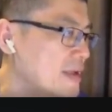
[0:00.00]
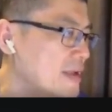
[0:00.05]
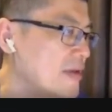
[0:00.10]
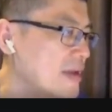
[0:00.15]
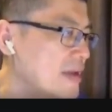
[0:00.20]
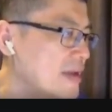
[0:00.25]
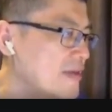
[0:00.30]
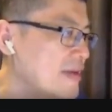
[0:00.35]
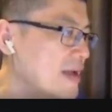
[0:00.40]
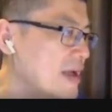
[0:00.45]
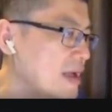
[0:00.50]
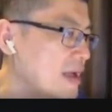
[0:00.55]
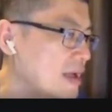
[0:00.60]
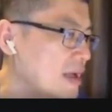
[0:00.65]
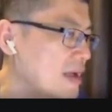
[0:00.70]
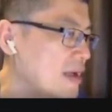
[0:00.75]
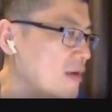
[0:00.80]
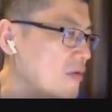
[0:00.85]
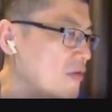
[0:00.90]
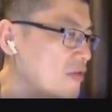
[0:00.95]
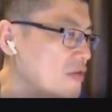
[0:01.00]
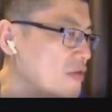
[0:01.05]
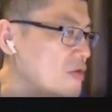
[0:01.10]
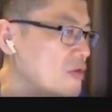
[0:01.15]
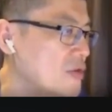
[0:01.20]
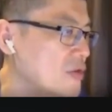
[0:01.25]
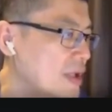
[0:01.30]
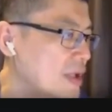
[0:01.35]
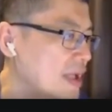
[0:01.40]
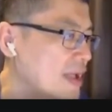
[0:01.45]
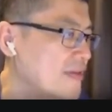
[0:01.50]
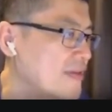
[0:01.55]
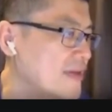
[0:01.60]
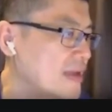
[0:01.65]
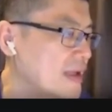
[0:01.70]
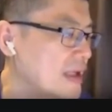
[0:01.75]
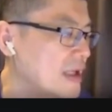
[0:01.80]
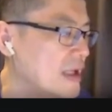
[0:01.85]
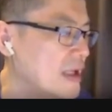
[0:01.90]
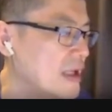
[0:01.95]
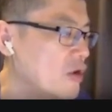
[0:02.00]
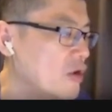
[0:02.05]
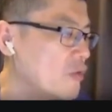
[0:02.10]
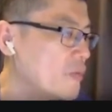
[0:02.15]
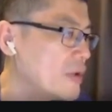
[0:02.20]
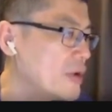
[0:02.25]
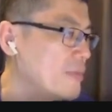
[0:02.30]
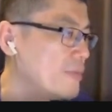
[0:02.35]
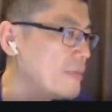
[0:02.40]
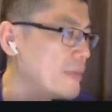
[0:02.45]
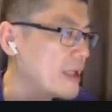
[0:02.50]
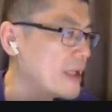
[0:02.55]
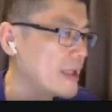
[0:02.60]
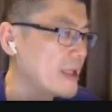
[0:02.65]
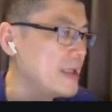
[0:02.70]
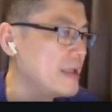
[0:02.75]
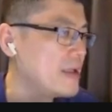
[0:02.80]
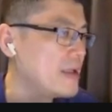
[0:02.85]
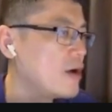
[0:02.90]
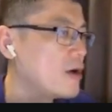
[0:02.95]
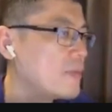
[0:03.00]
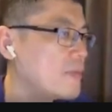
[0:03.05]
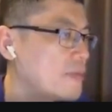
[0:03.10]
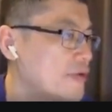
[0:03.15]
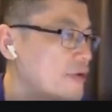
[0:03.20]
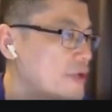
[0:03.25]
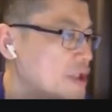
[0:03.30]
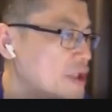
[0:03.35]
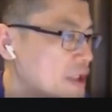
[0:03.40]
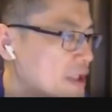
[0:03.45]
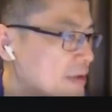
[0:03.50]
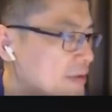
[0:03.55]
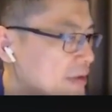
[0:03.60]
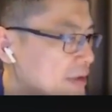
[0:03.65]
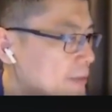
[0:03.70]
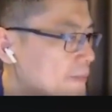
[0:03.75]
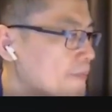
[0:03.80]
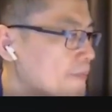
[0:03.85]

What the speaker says: These are also known as the open market operations.